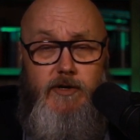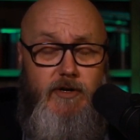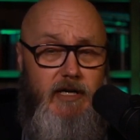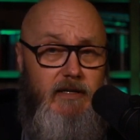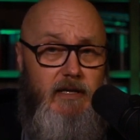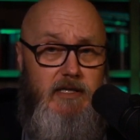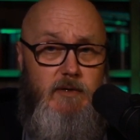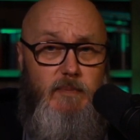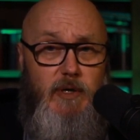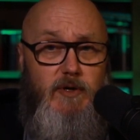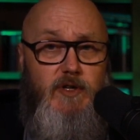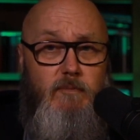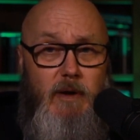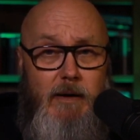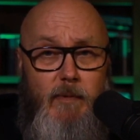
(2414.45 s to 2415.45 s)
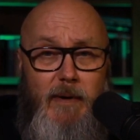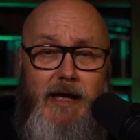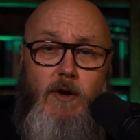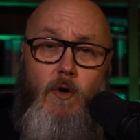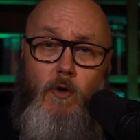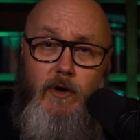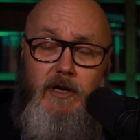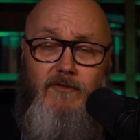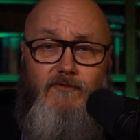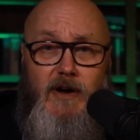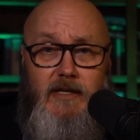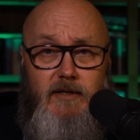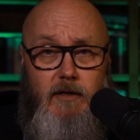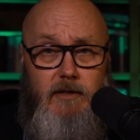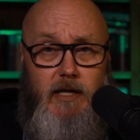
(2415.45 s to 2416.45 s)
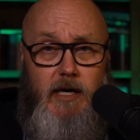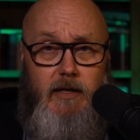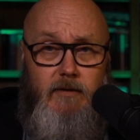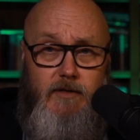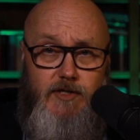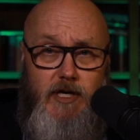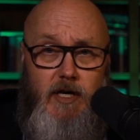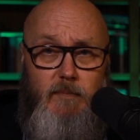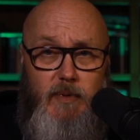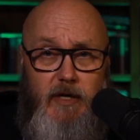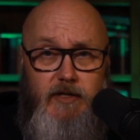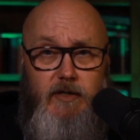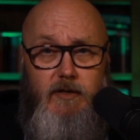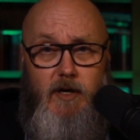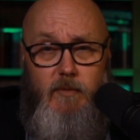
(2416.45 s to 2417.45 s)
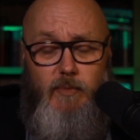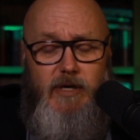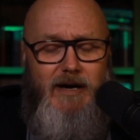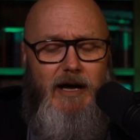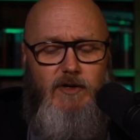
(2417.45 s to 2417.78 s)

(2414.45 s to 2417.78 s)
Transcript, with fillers: You can get that as a Puritan paperback, or you can find it online, John Bunyan on Prayer.